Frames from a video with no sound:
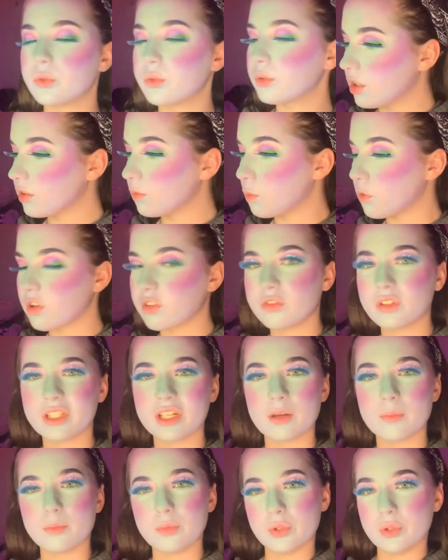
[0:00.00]
It's more of like a
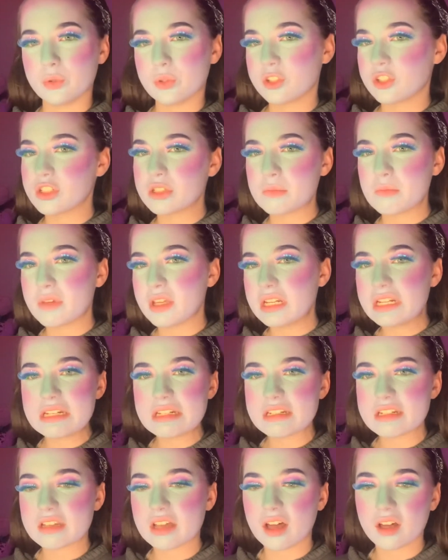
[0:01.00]
bluish mint.
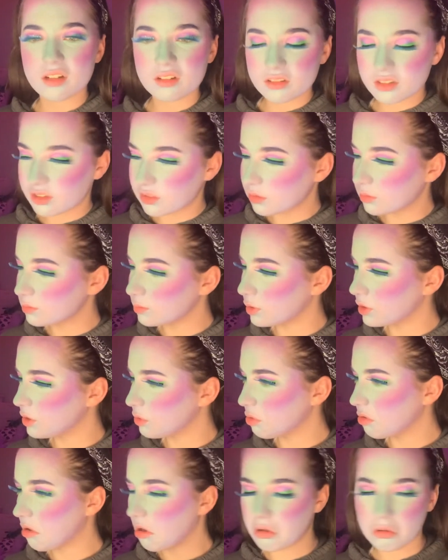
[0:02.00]
I don't know what you would
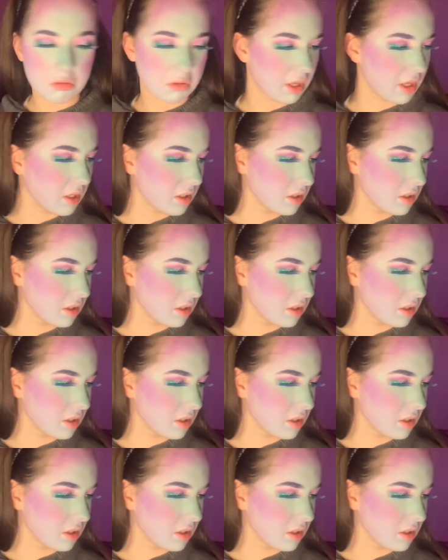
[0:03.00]
call that.